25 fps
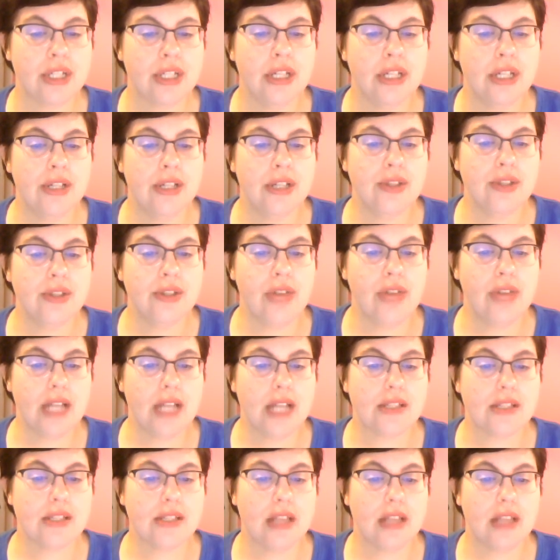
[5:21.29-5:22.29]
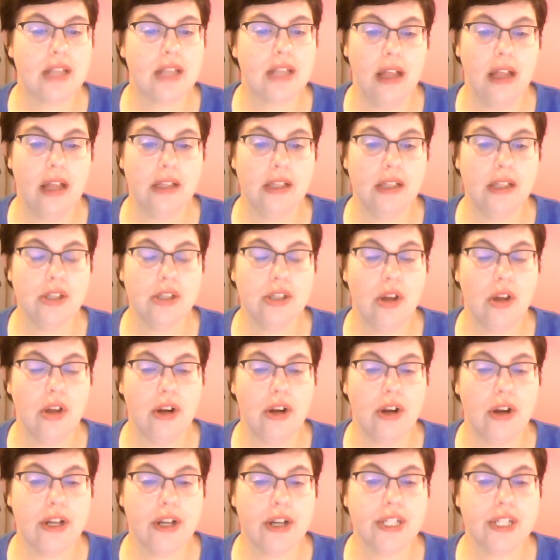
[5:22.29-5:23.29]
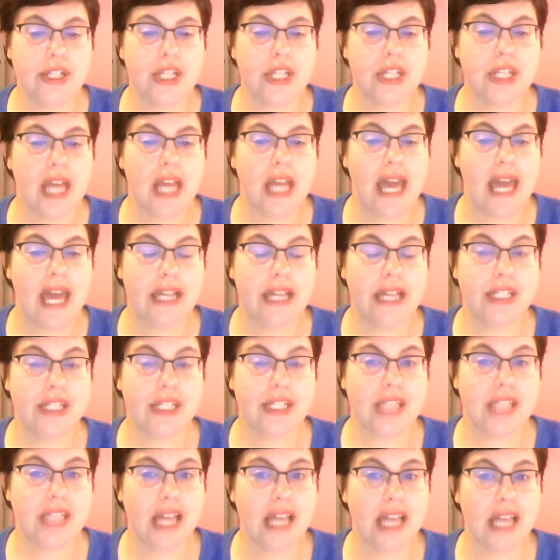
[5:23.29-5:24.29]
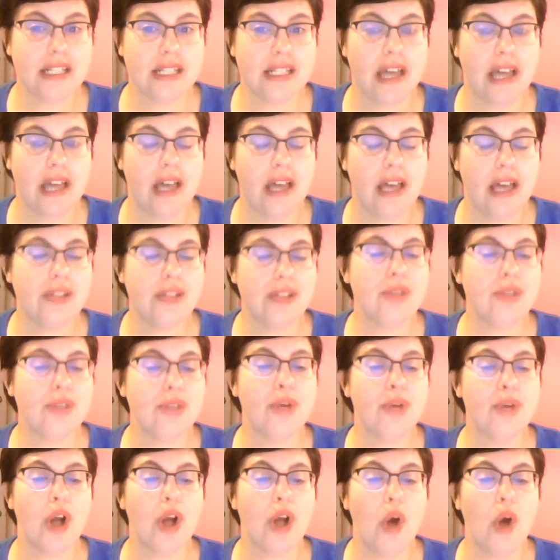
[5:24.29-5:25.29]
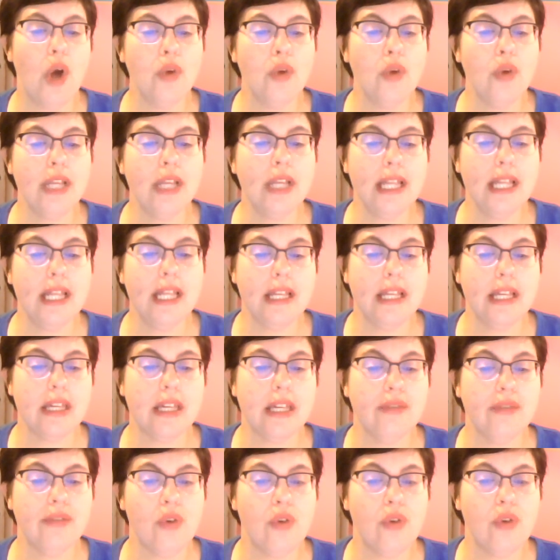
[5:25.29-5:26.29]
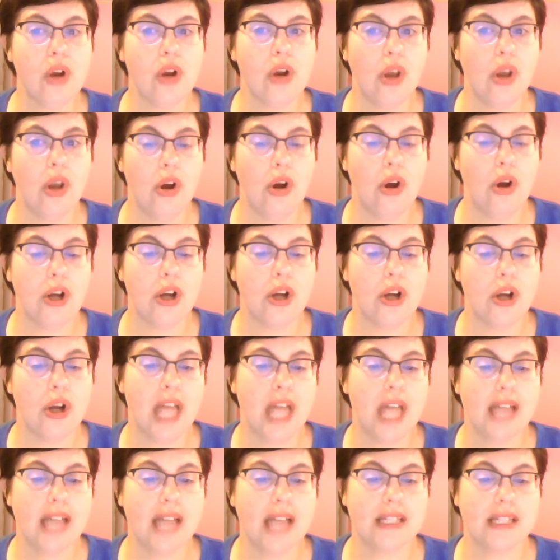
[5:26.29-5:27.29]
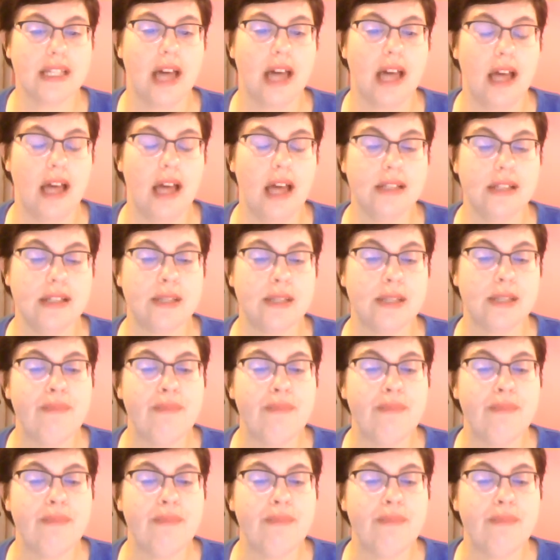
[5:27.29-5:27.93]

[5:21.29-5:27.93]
So that's L is large, H is hexagon, so we're only looking for large hexagons.